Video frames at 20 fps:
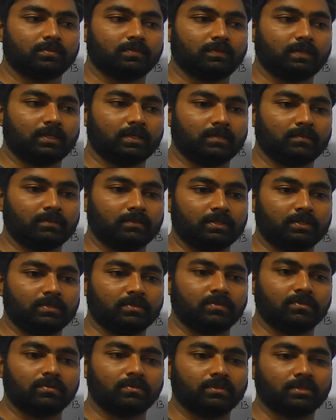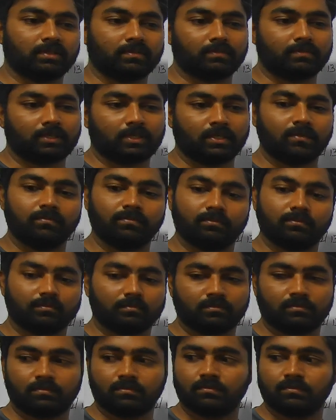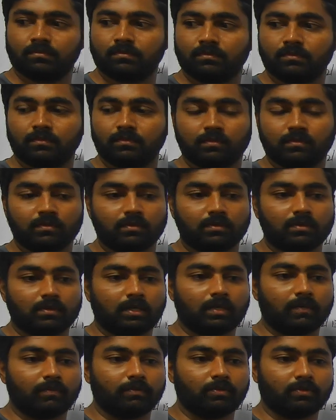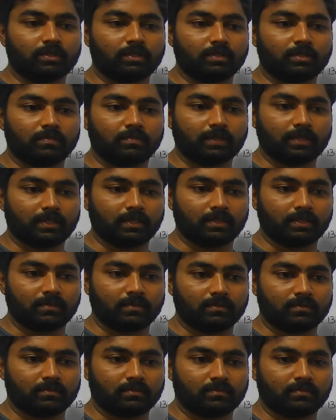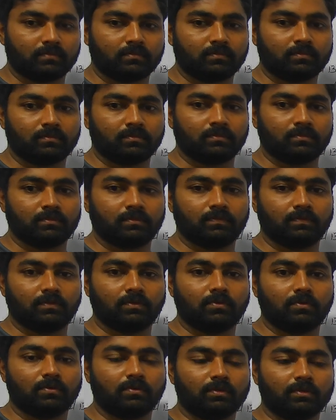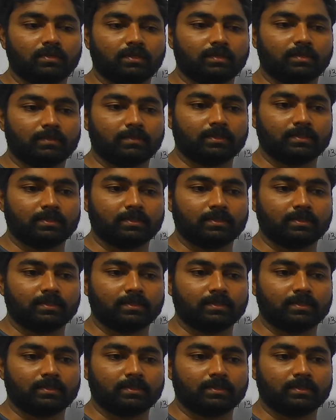When I'm in the school, sometime I'm not replying for calls and